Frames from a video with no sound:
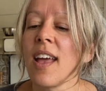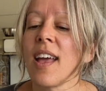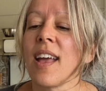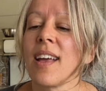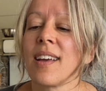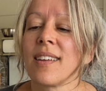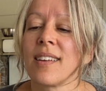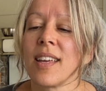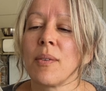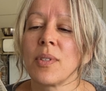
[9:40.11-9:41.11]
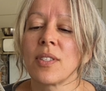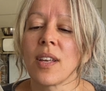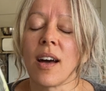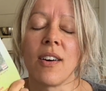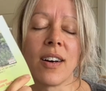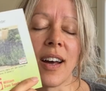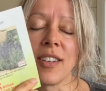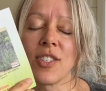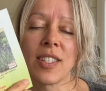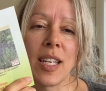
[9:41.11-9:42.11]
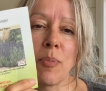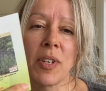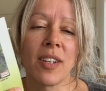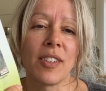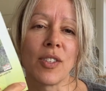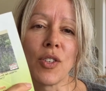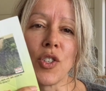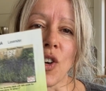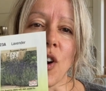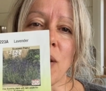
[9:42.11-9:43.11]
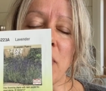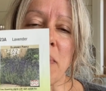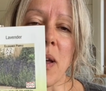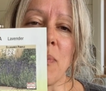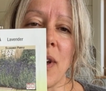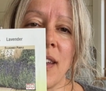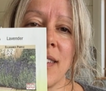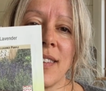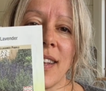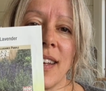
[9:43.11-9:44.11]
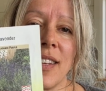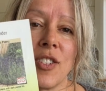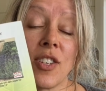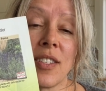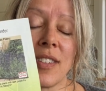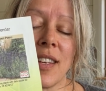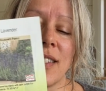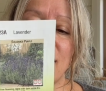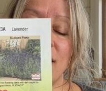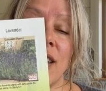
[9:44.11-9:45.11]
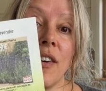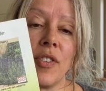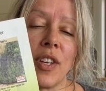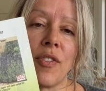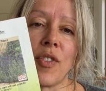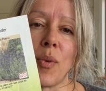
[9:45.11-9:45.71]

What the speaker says: and it was, I just keep it in a little jar by my bed and it's lovely for